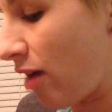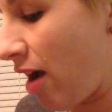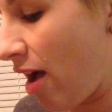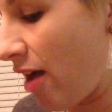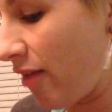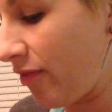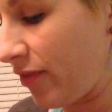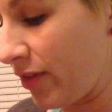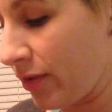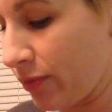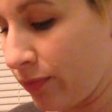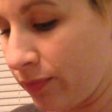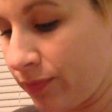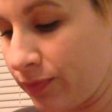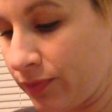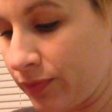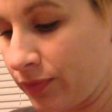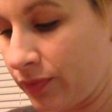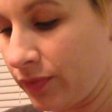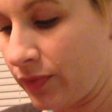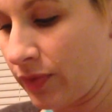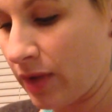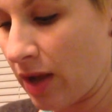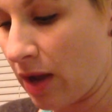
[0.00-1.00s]
rough and
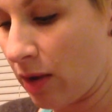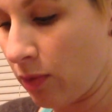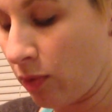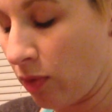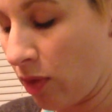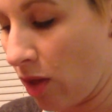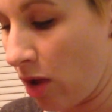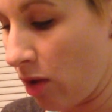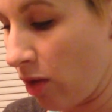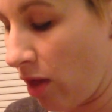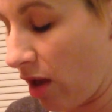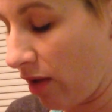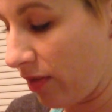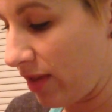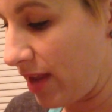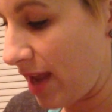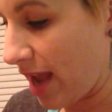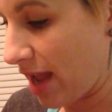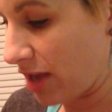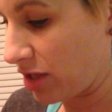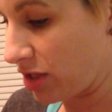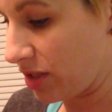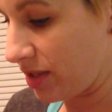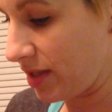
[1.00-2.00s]
along
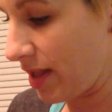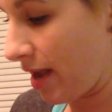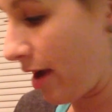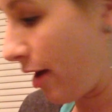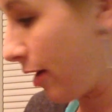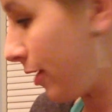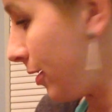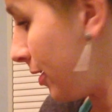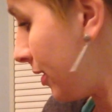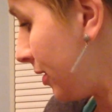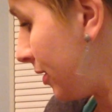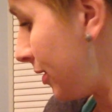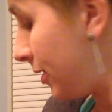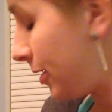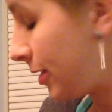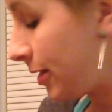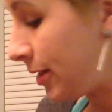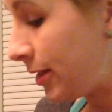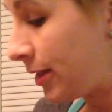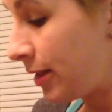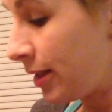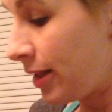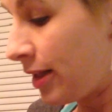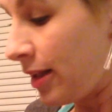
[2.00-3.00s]
the edges there.
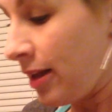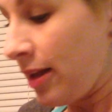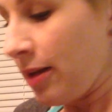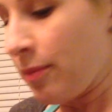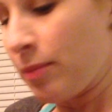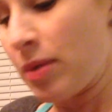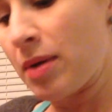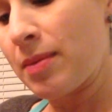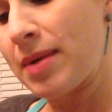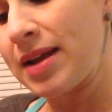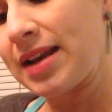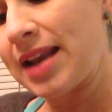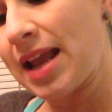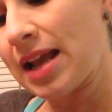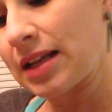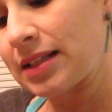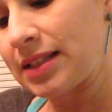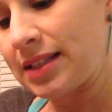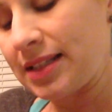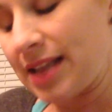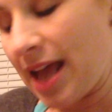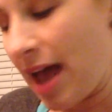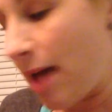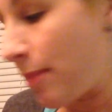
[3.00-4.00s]
But my
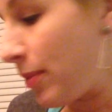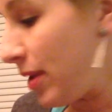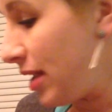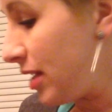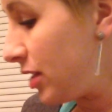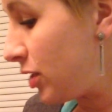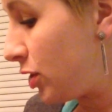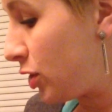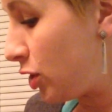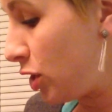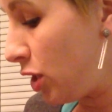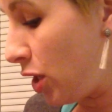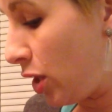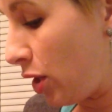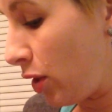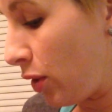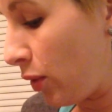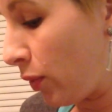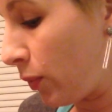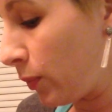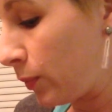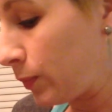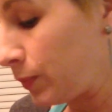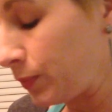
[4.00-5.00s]
next step is
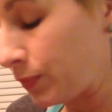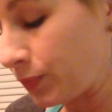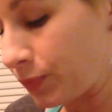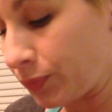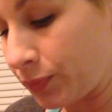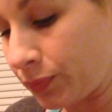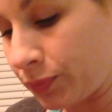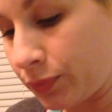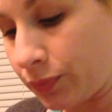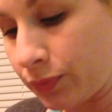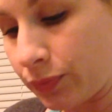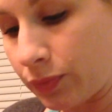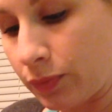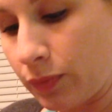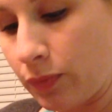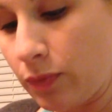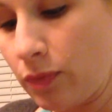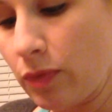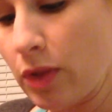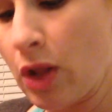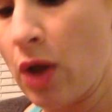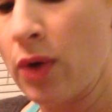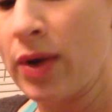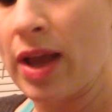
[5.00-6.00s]
to,
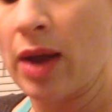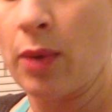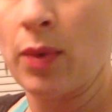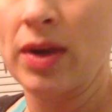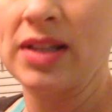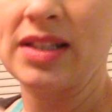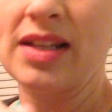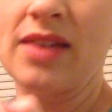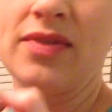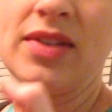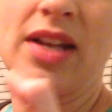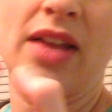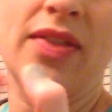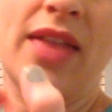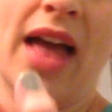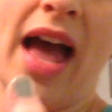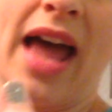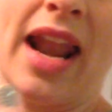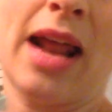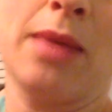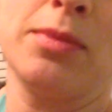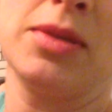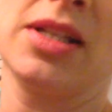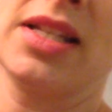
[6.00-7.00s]
okay, once I've done
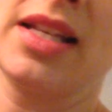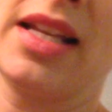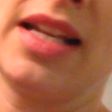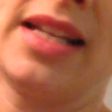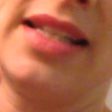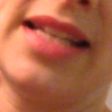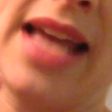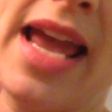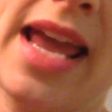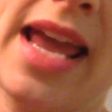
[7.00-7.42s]
that, I'm just going to